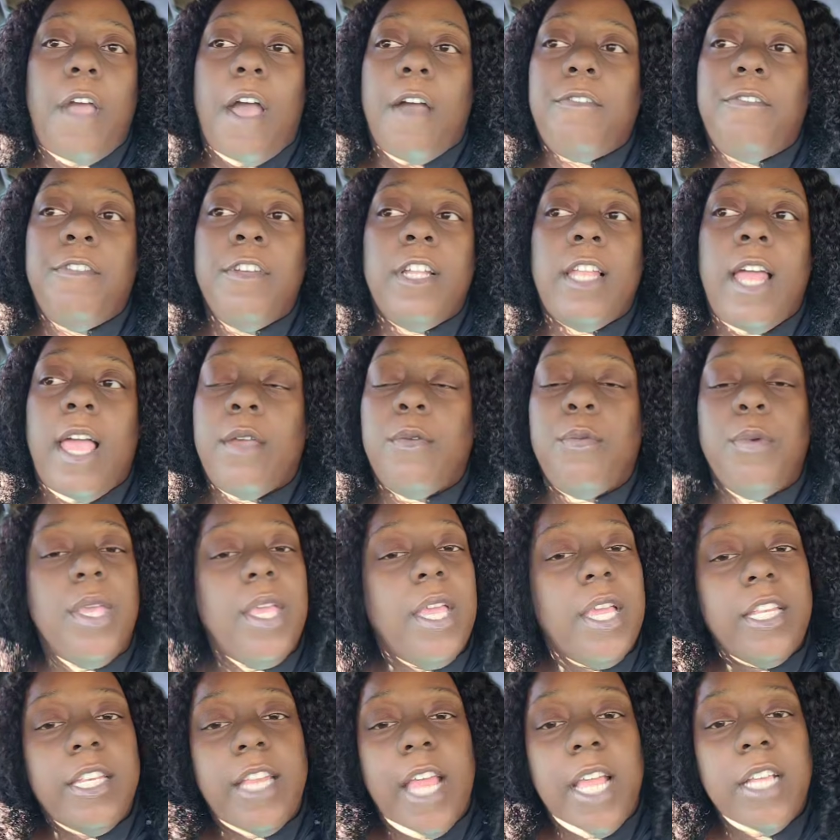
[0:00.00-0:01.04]
I feel like
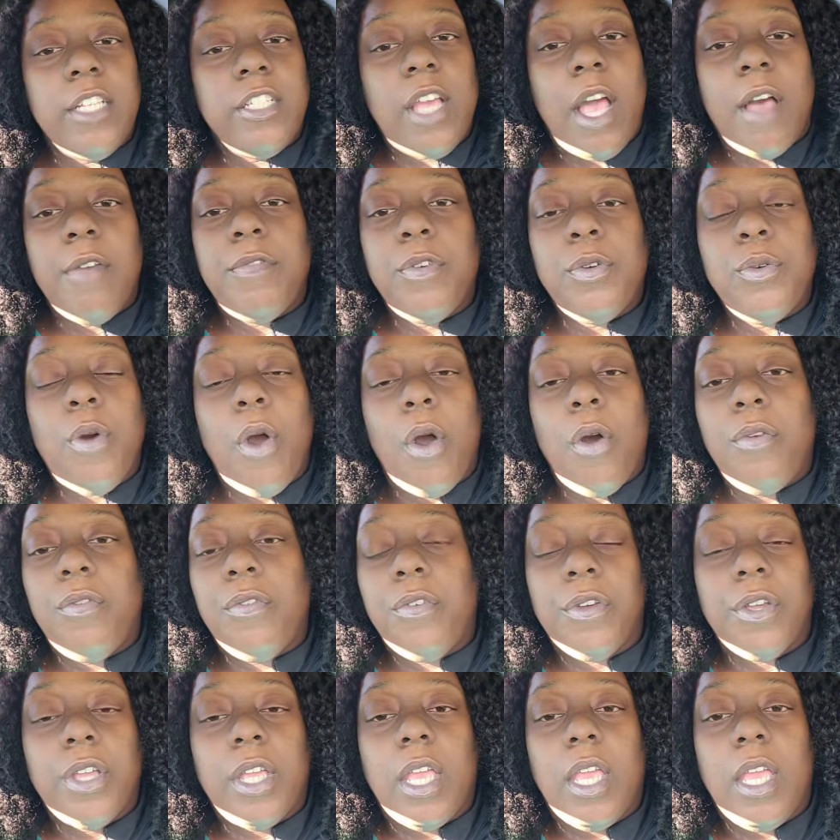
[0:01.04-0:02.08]
we in deja vu
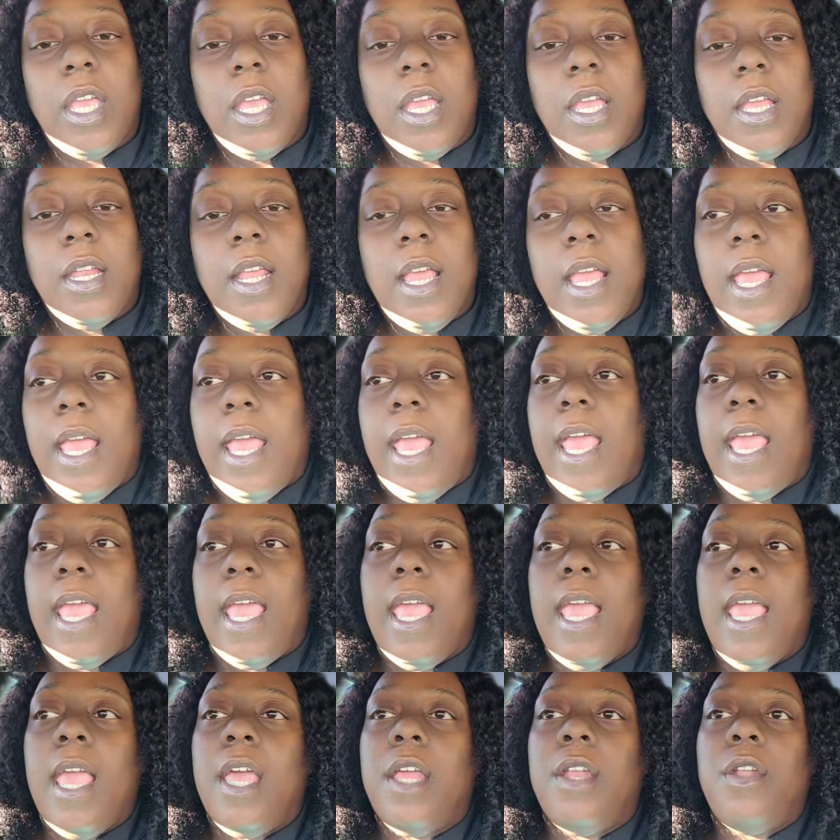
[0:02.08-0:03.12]
over again.
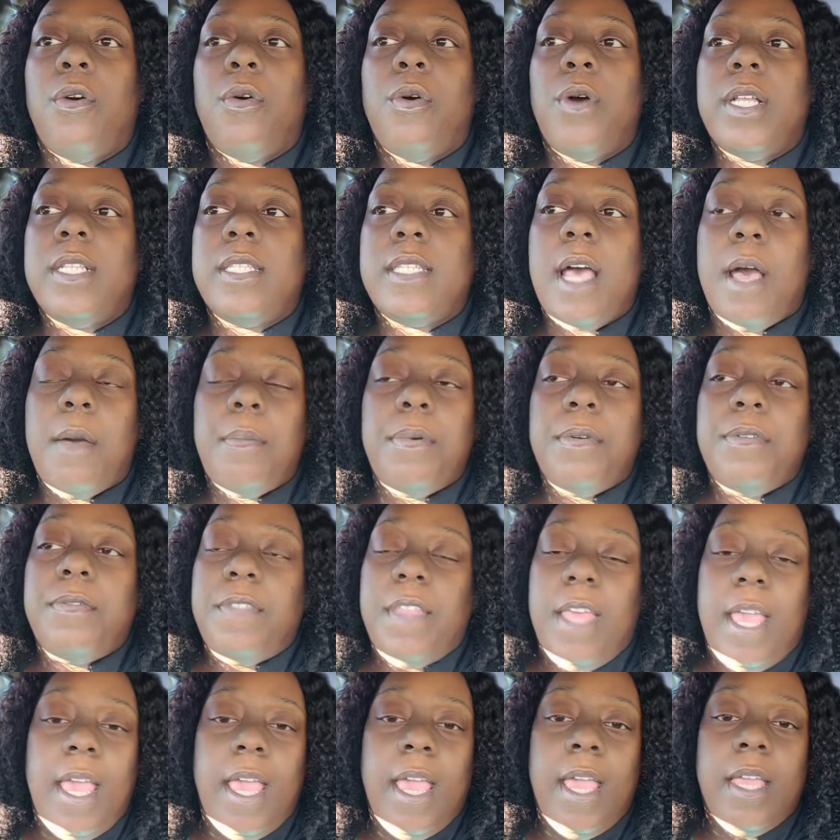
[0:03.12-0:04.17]
And on top
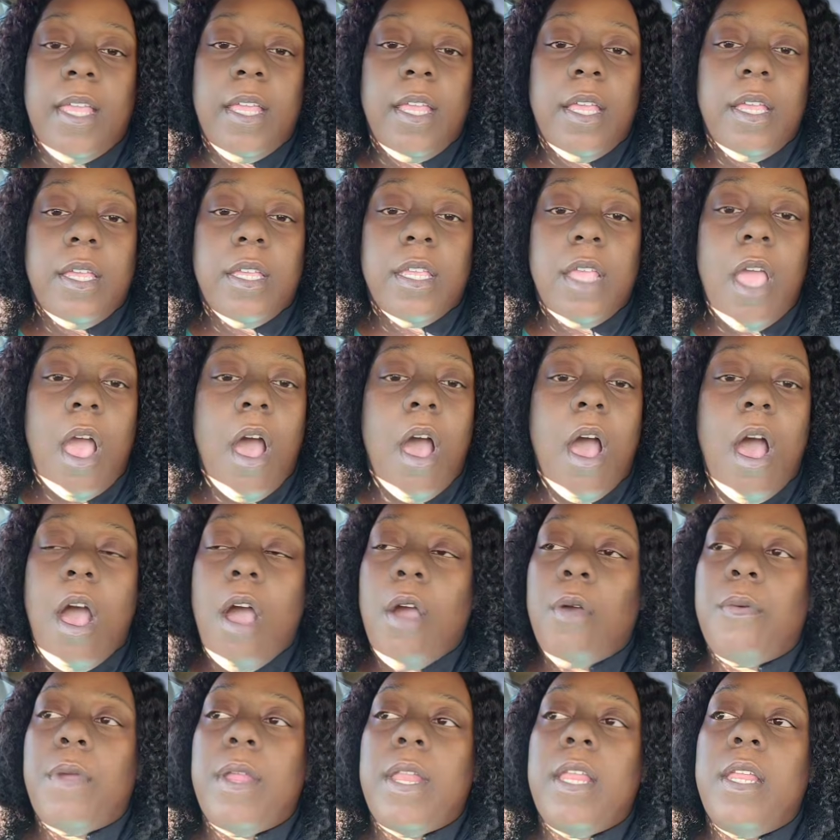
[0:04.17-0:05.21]
of that, y'all
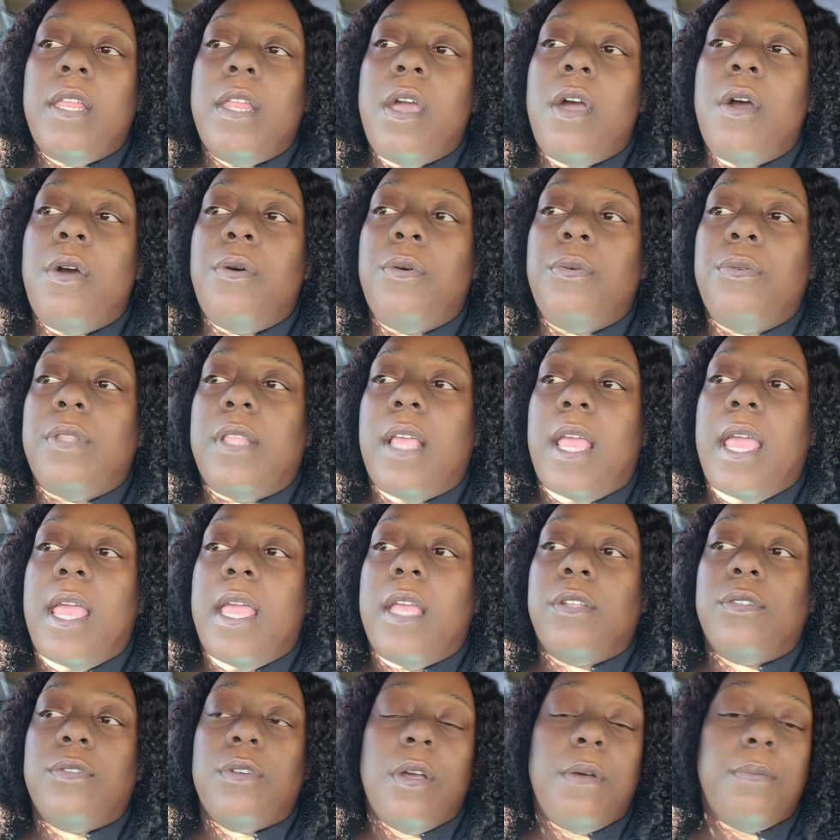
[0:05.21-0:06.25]
already know
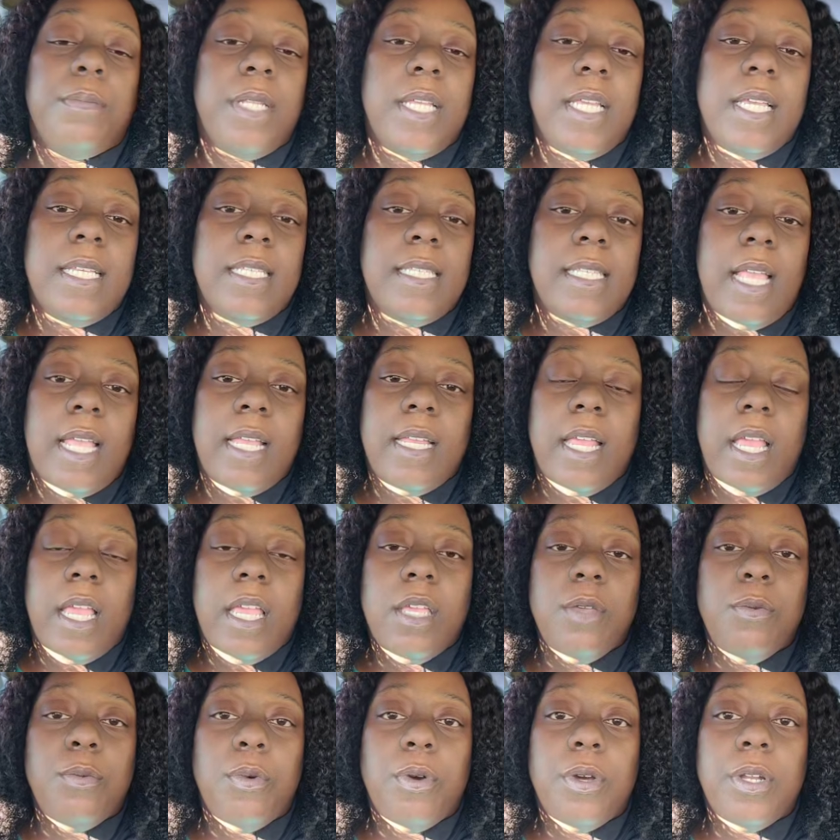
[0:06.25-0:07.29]
that Trump did say that
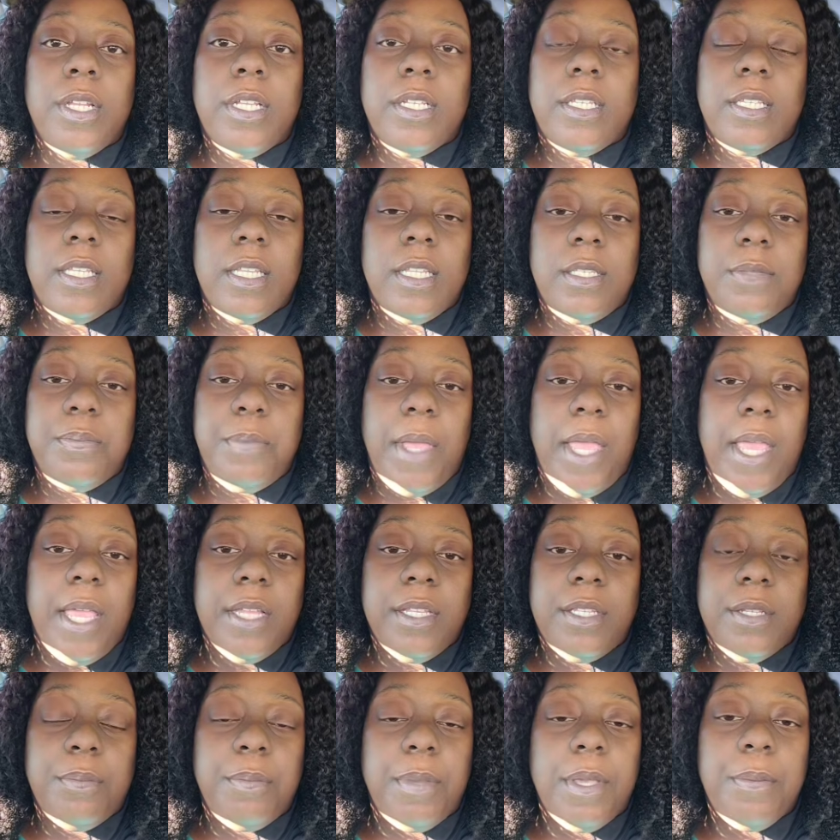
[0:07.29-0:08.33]
he wanted this
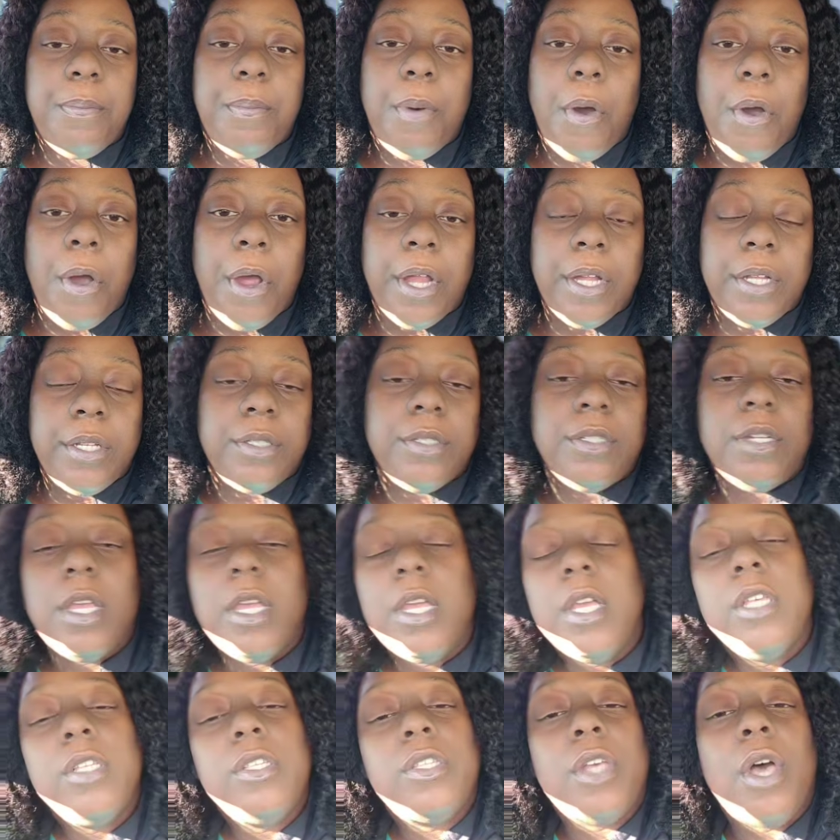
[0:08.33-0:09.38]
man to be pardoned.
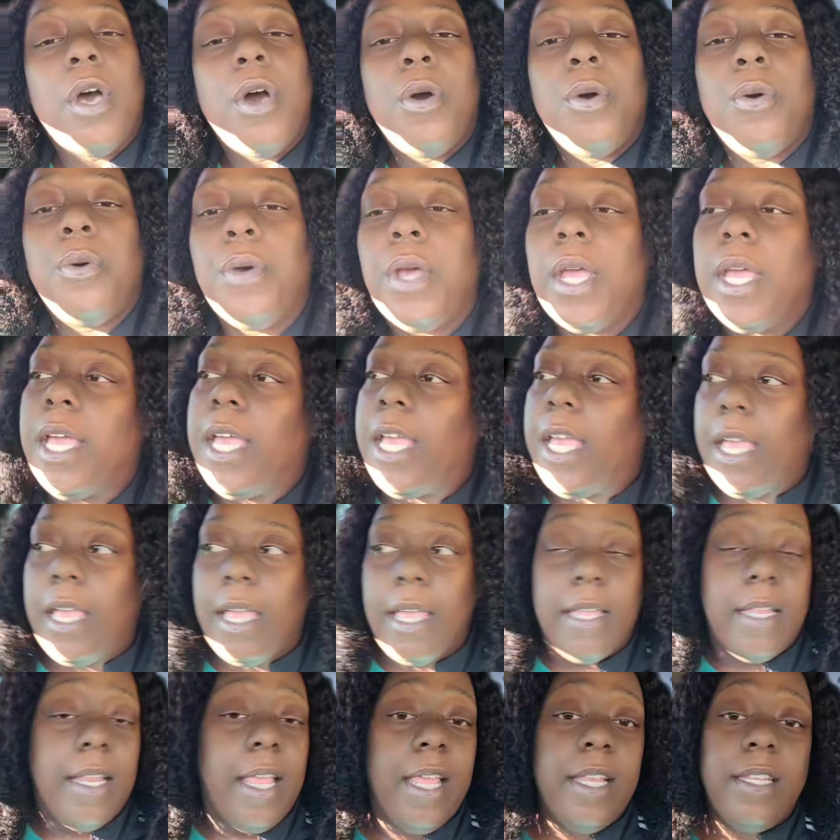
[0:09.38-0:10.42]
So
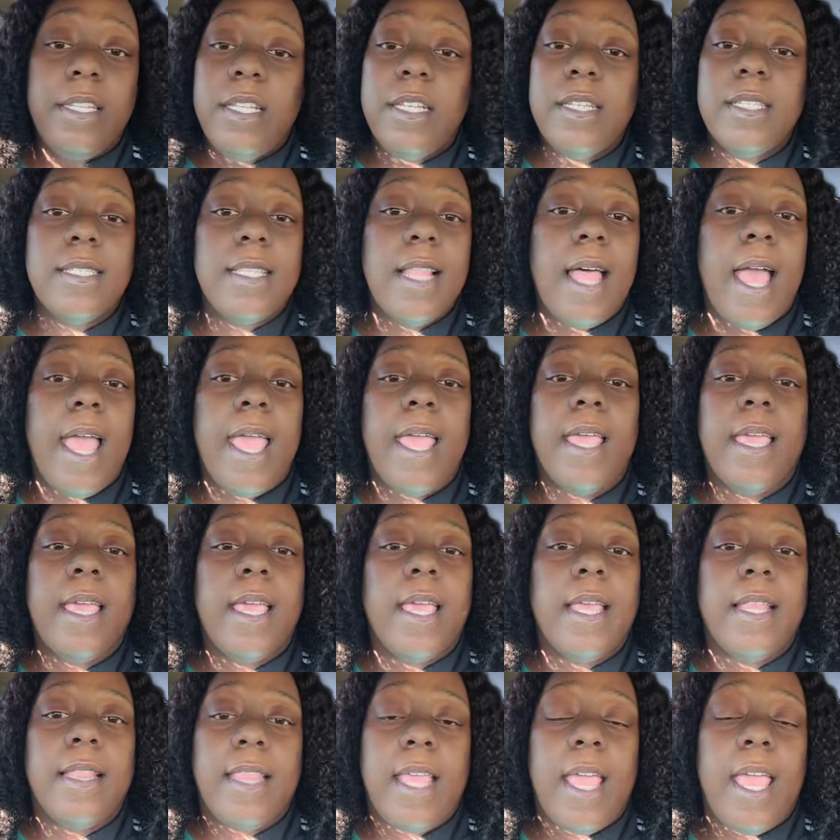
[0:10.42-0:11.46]
it looks like
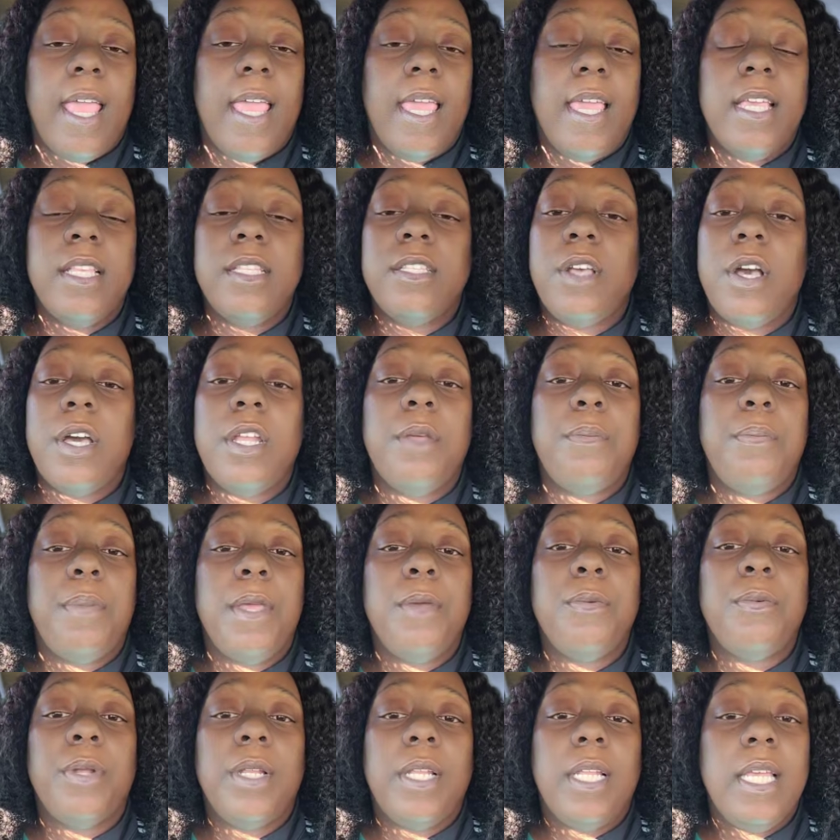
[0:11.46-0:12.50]
that he's going to
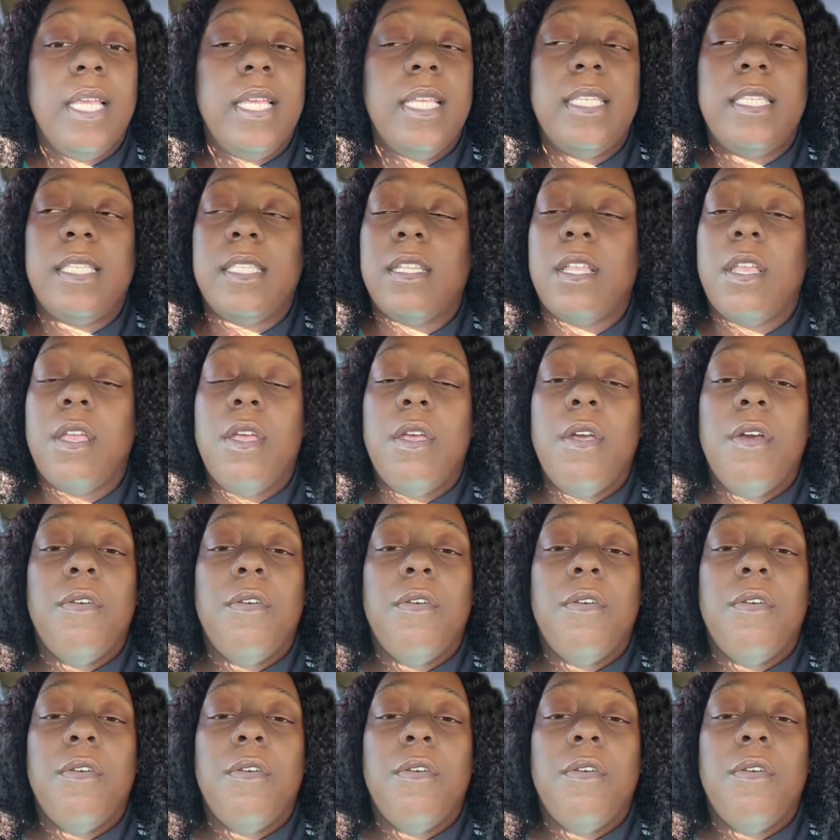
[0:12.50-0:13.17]
be released